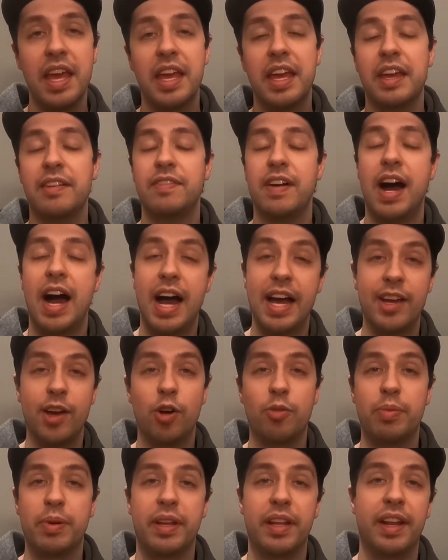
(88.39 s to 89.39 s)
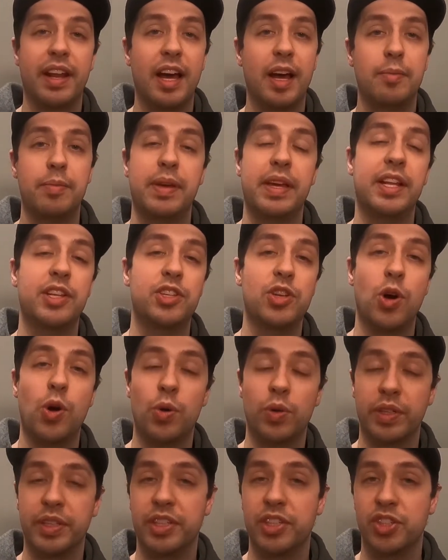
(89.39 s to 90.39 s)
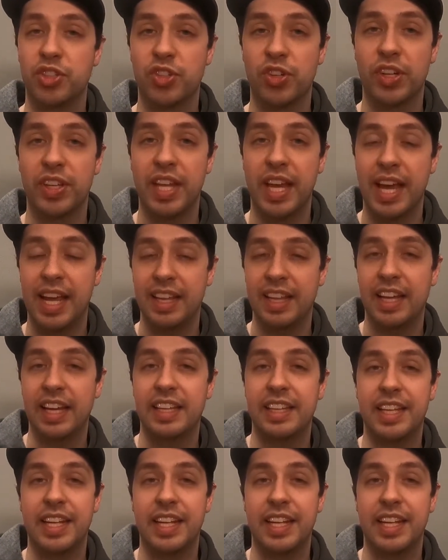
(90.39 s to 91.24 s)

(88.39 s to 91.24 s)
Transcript: if I open it up and totally destroy the headlight,